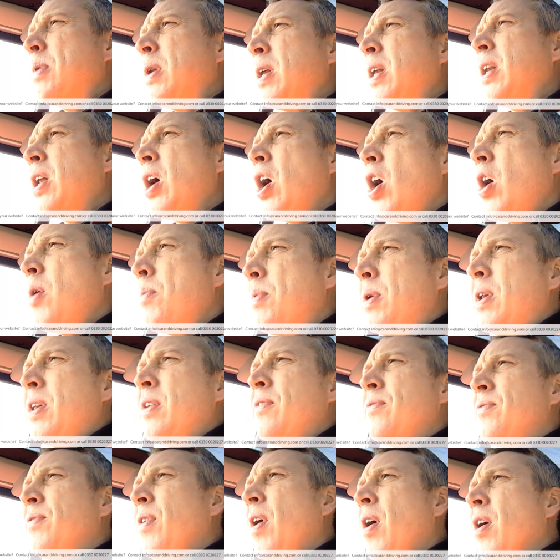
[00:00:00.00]
in an urban
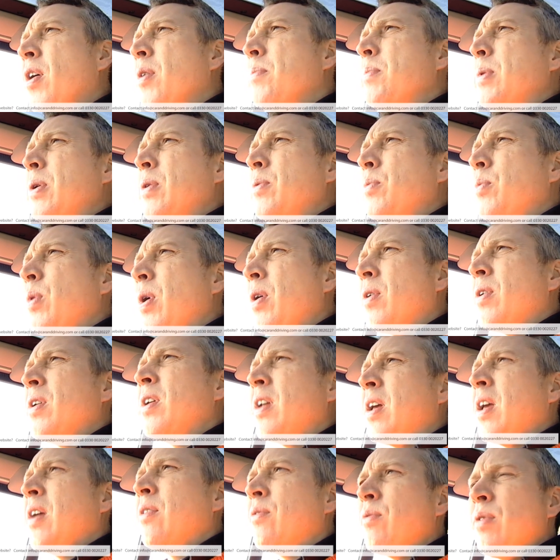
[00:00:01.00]
environment where
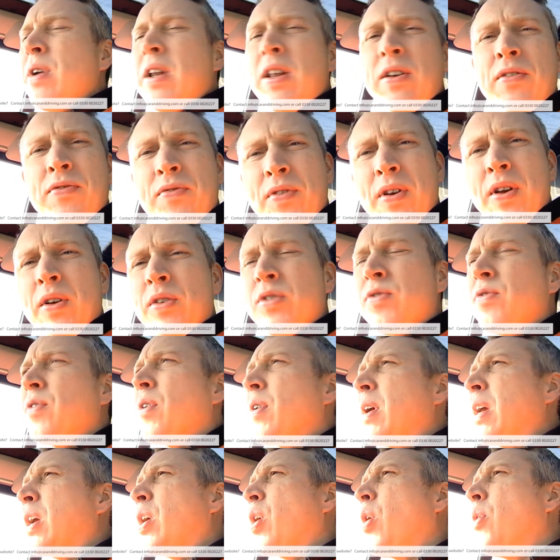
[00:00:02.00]
it really feels
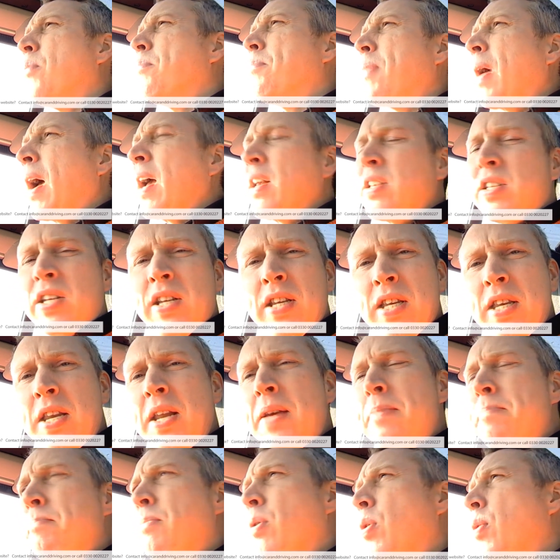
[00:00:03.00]
very compact and
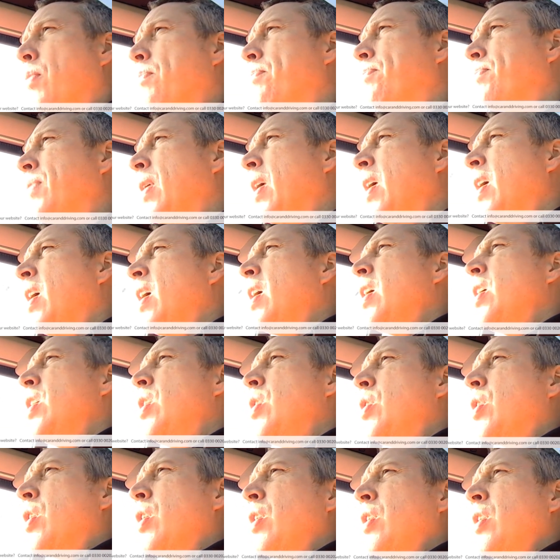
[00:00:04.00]
nimble.
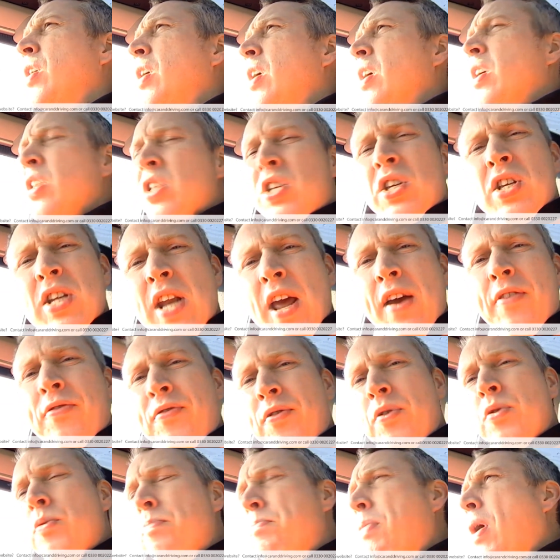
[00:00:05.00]
You can
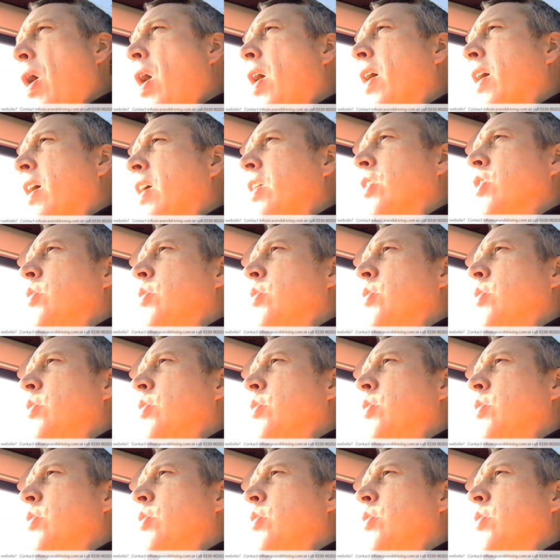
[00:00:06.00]
snaffle parking